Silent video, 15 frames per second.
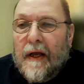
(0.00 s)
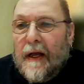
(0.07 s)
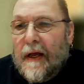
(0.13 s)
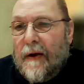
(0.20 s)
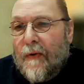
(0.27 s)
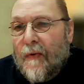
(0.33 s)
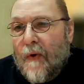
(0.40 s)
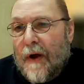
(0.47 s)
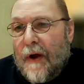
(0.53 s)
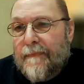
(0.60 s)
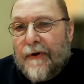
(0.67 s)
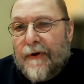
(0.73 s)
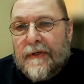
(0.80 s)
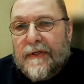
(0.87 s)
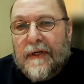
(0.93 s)
One
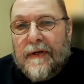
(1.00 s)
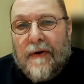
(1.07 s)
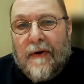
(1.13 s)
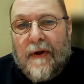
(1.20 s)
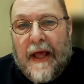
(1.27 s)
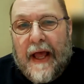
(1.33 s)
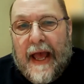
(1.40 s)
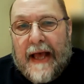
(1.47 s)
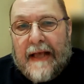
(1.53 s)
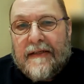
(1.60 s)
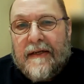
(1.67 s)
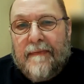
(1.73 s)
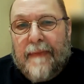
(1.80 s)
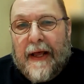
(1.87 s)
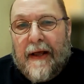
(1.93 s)
person
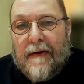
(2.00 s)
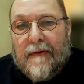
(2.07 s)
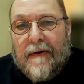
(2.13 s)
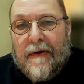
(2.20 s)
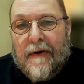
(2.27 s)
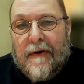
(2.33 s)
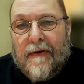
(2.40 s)
asked about